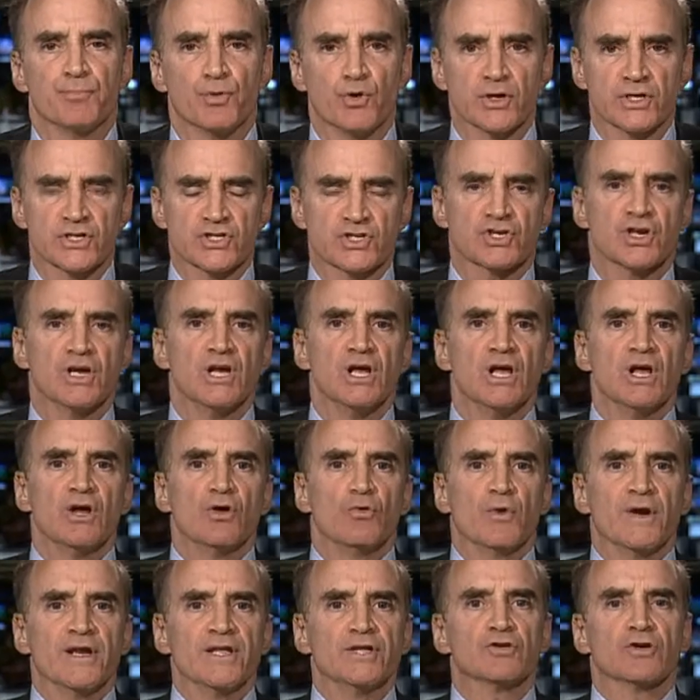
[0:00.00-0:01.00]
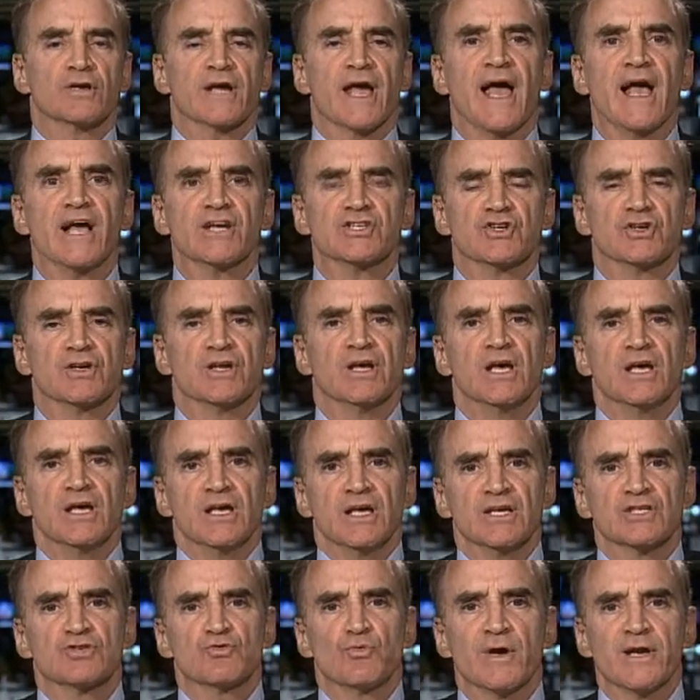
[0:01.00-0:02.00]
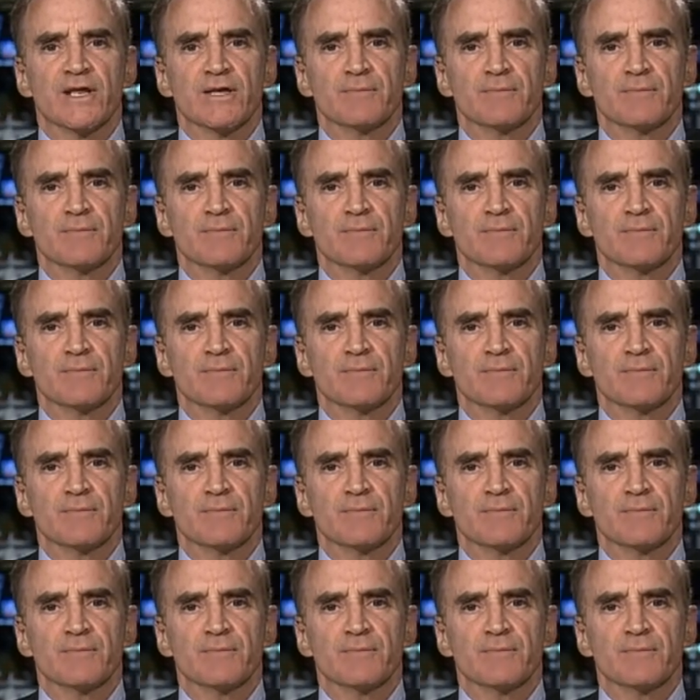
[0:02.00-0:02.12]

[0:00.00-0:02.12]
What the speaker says: Bush when he took action. It's when